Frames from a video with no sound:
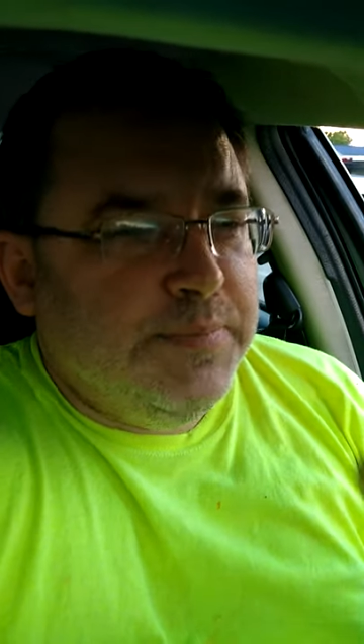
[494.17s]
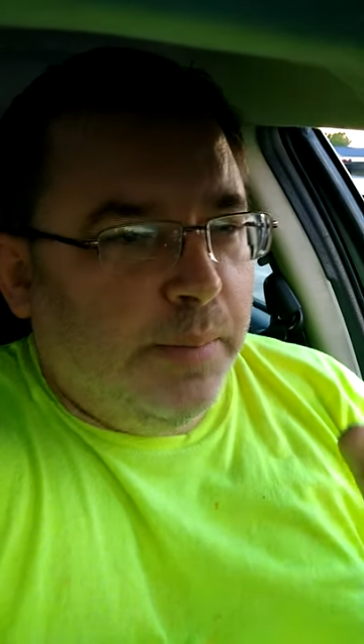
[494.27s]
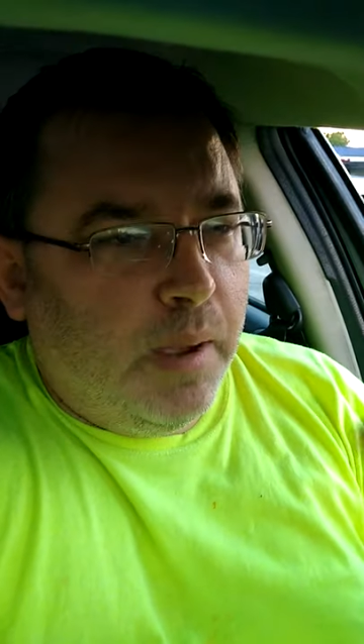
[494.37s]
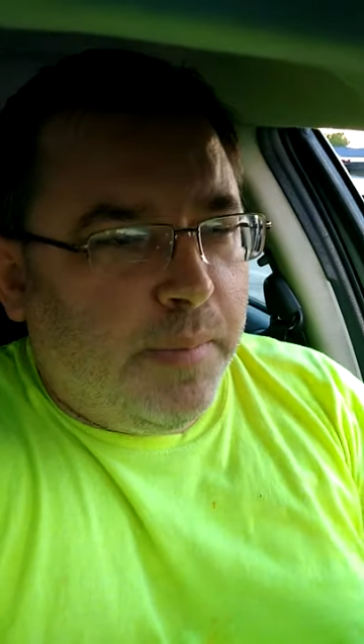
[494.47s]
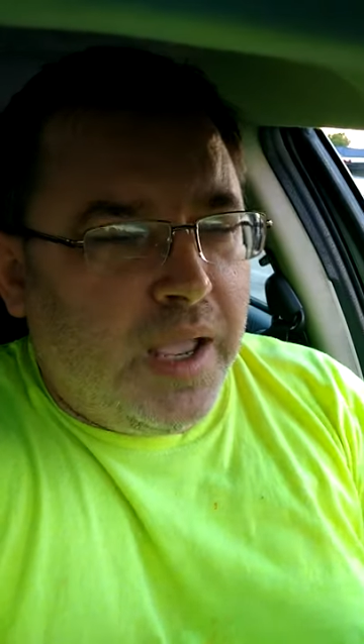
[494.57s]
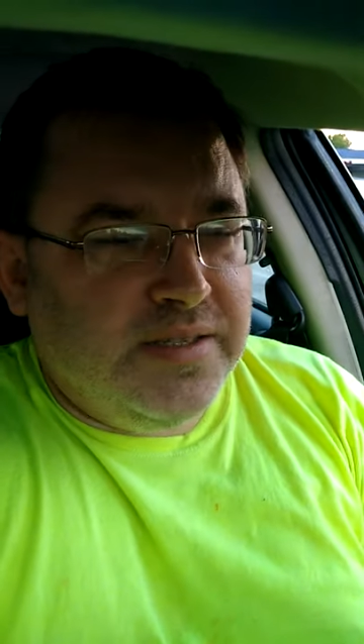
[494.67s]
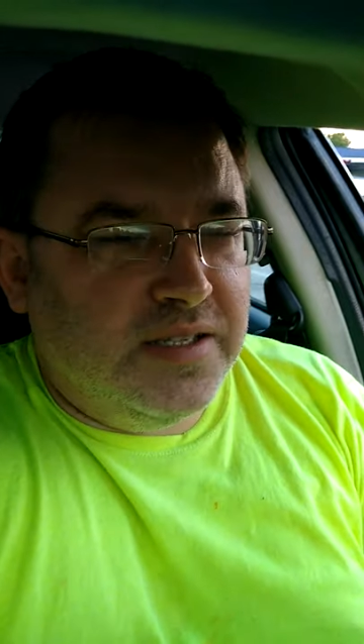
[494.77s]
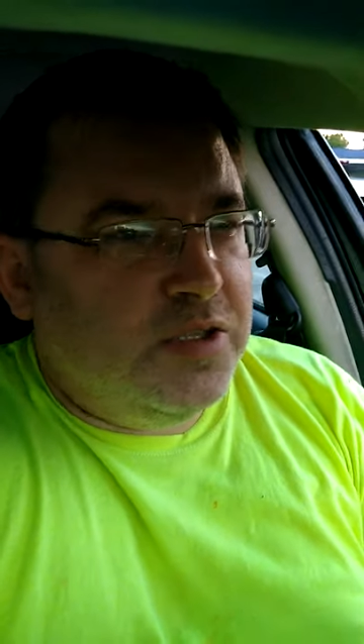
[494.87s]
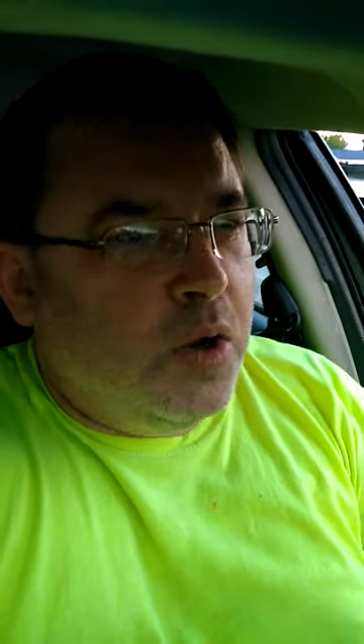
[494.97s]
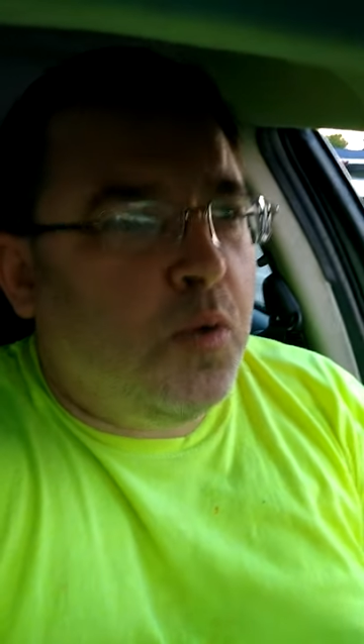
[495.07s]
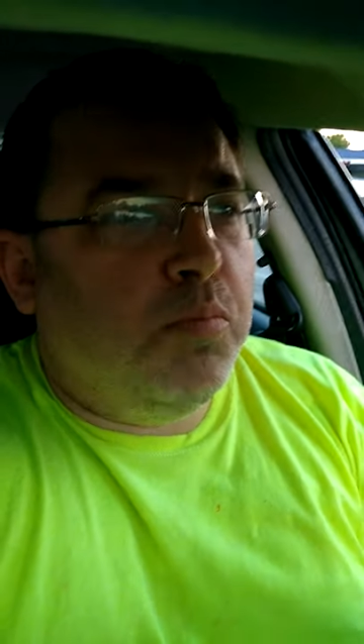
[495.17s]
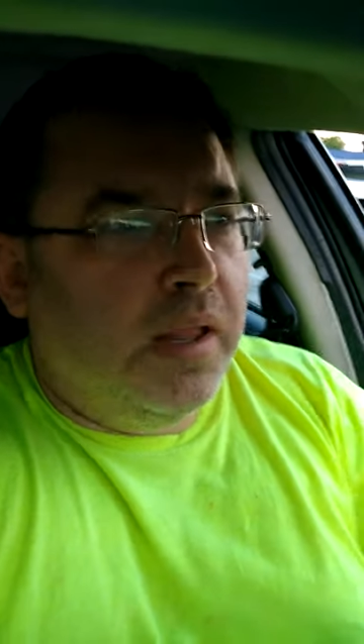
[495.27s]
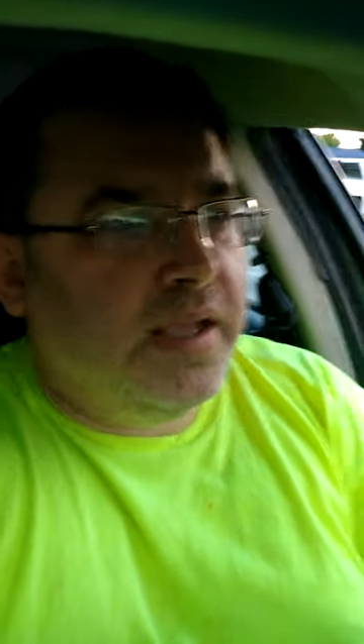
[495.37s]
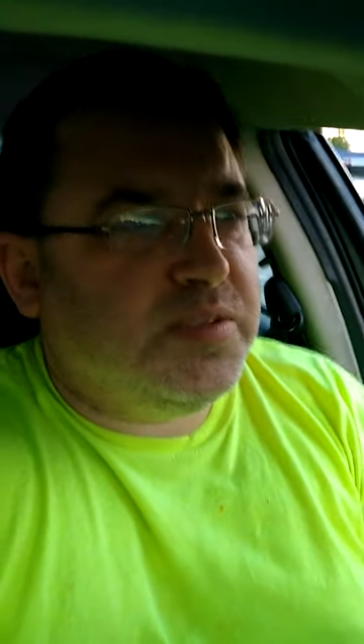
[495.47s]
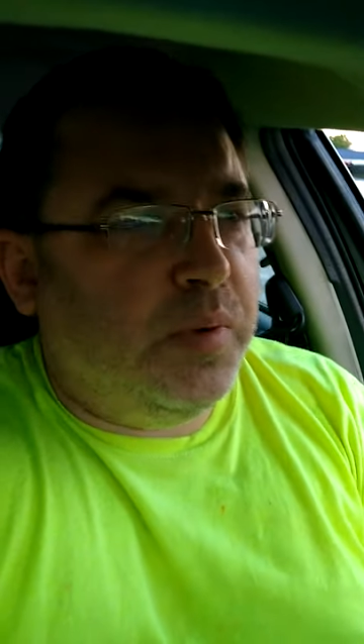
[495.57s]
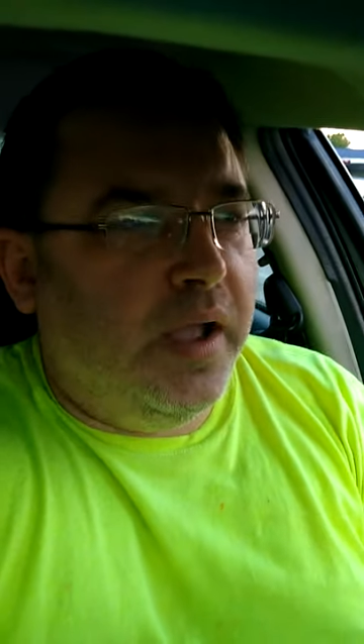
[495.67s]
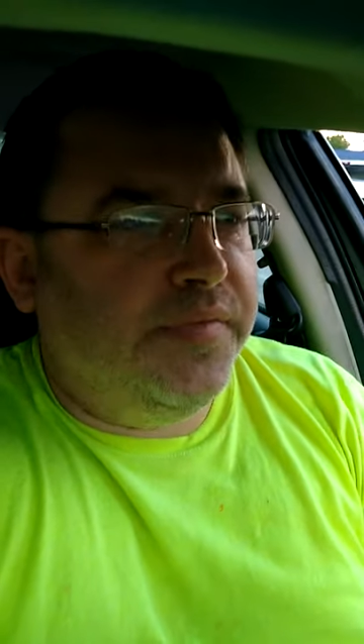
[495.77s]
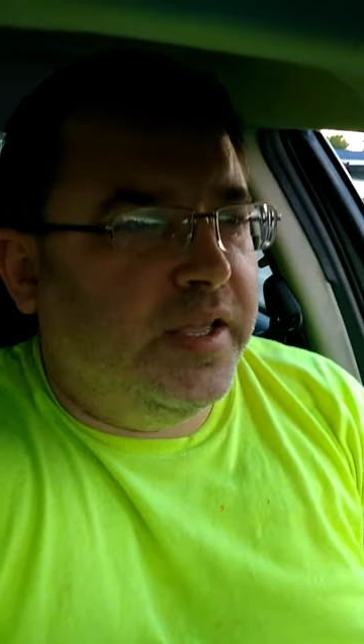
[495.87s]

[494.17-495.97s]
that my mind says, no, blind spot.